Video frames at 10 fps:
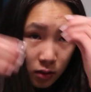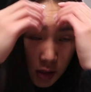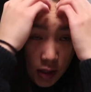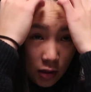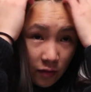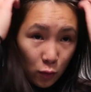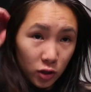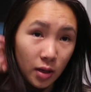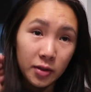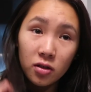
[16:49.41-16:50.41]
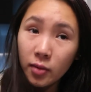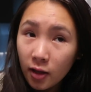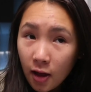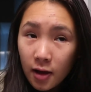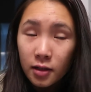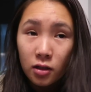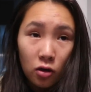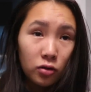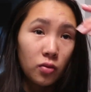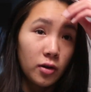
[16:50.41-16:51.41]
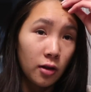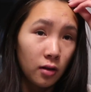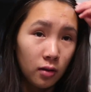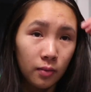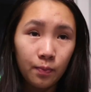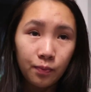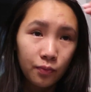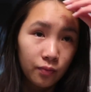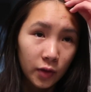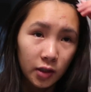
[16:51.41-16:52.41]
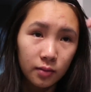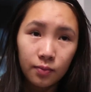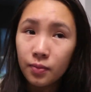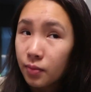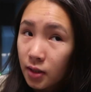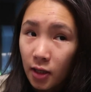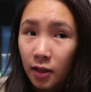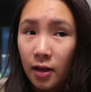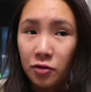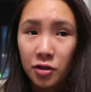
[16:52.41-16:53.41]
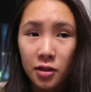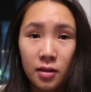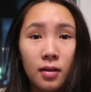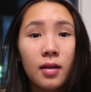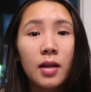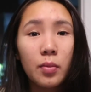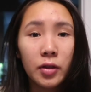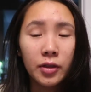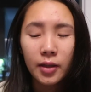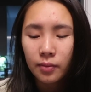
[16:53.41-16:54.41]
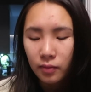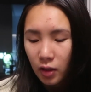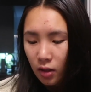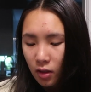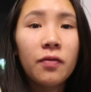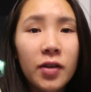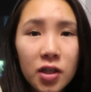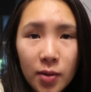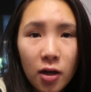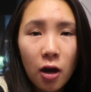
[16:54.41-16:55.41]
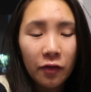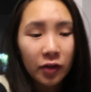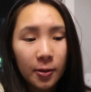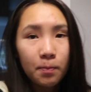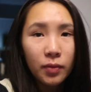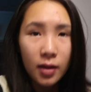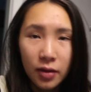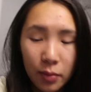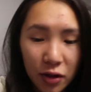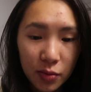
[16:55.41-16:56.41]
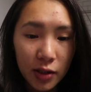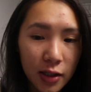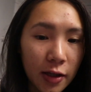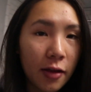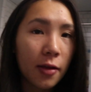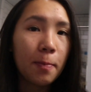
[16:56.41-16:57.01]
since I have more time until my class, go to one of the like study lounges in a building. I'm gonna finish my coffee and then brush my teeth.